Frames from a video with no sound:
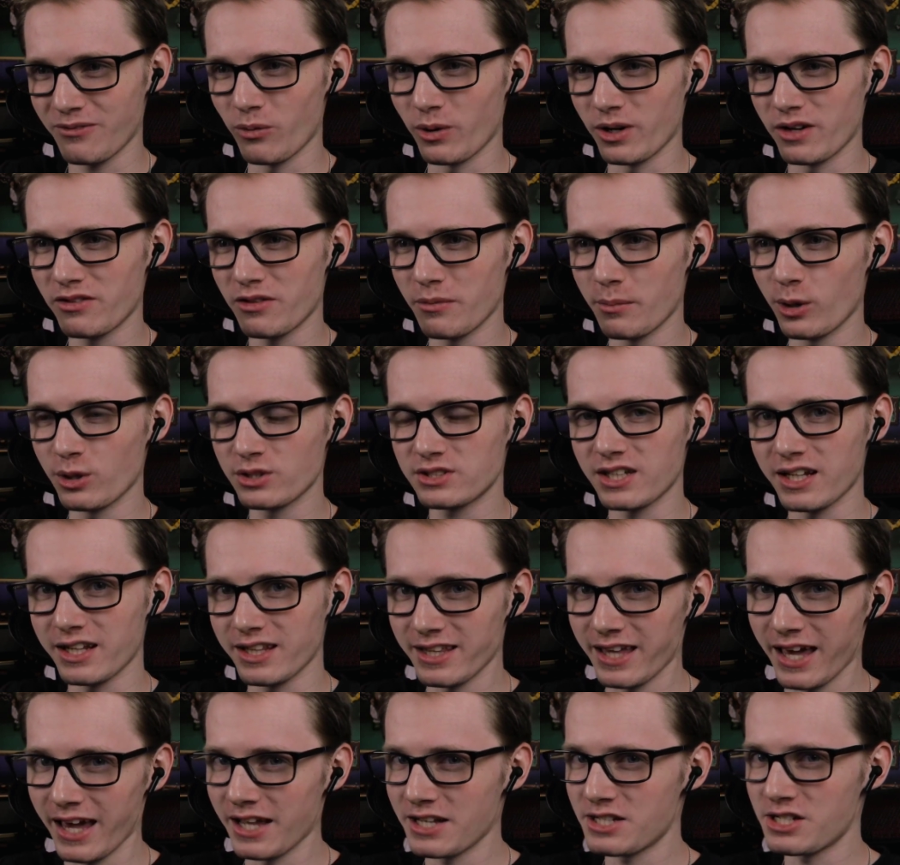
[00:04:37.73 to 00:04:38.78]
One of the most
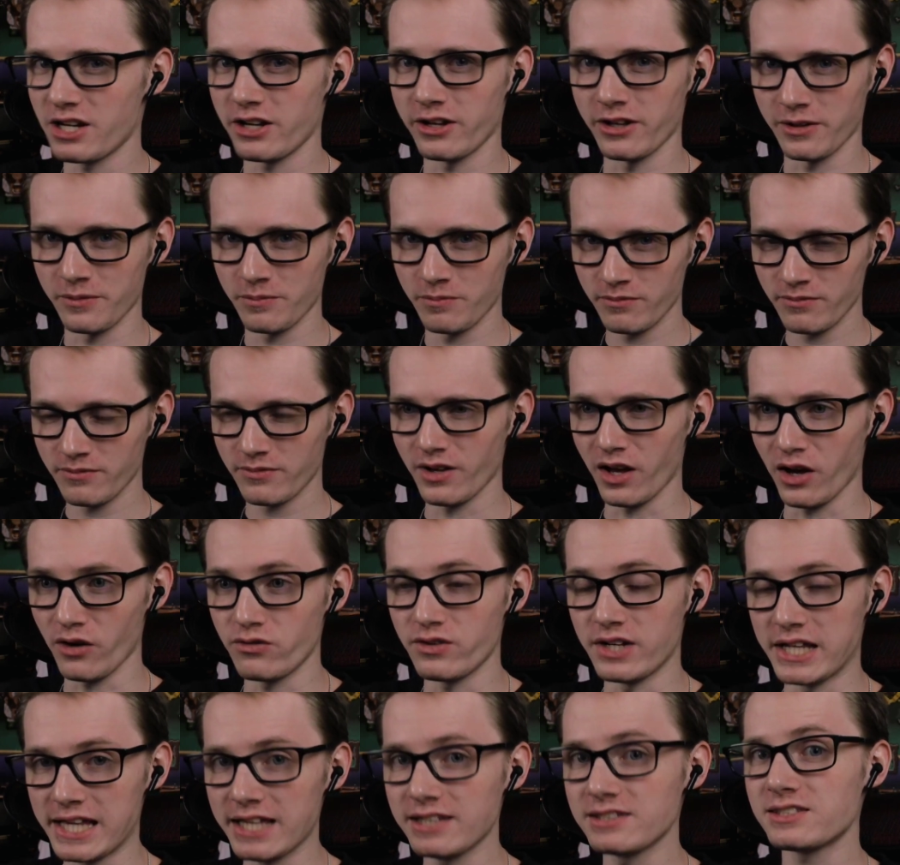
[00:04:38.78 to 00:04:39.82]
engaging of
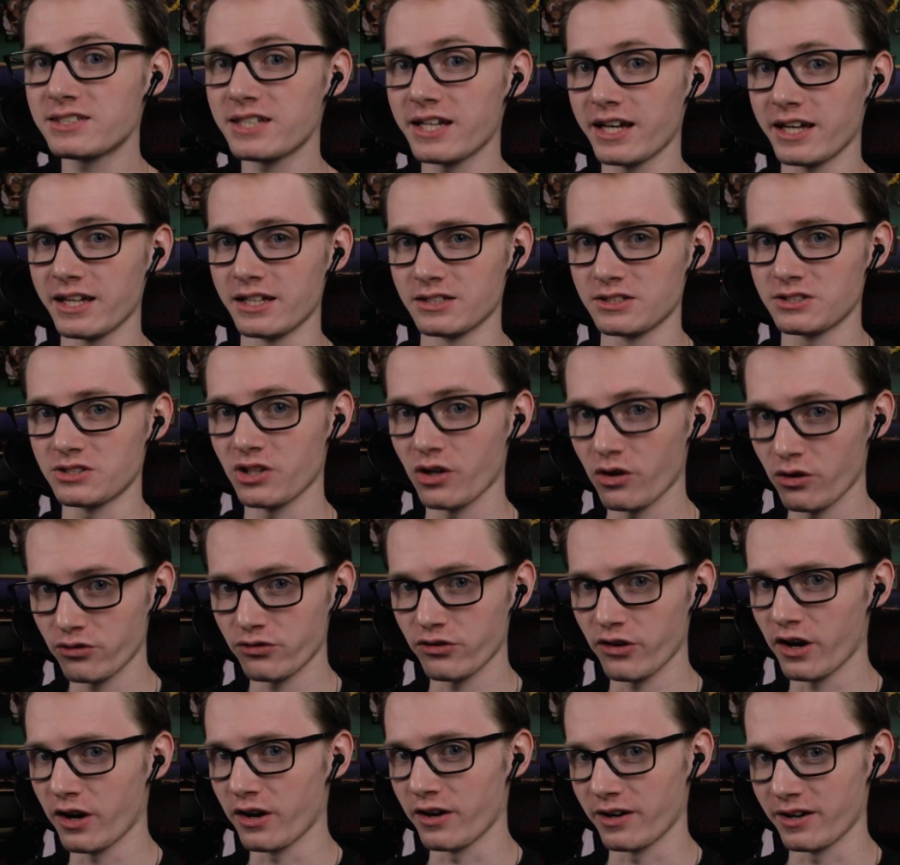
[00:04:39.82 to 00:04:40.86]
Nise so
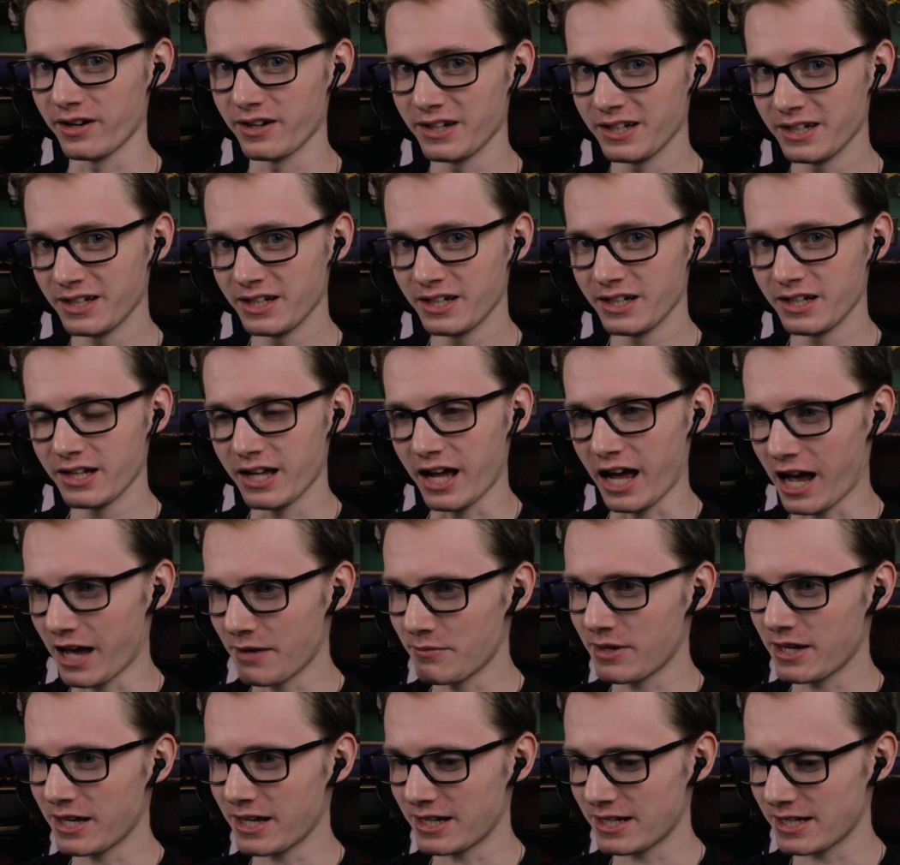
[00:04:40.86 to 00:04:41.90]
far. I
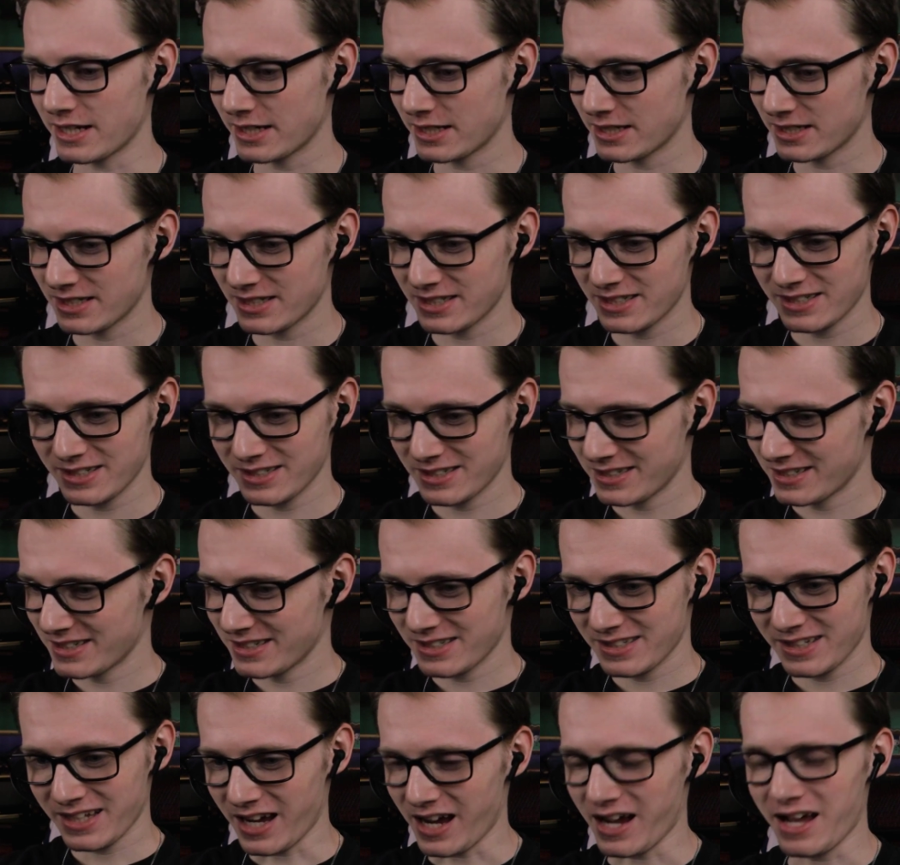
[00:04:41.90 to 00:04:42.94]
mean,
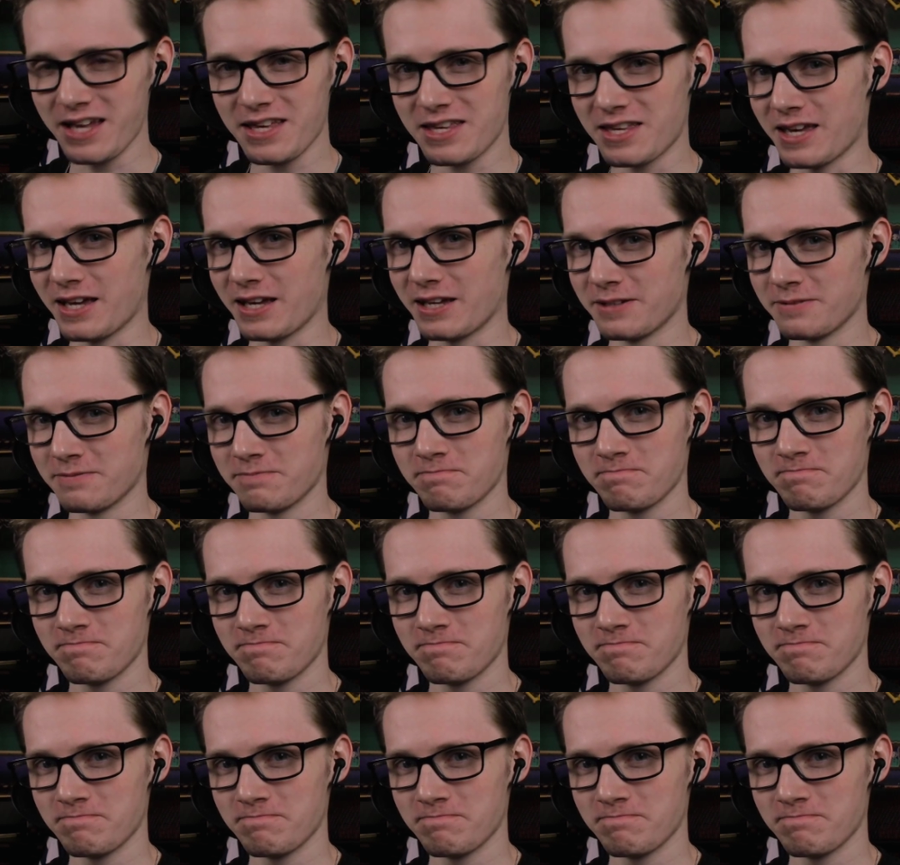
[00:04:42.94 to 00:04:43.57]
Kaiki.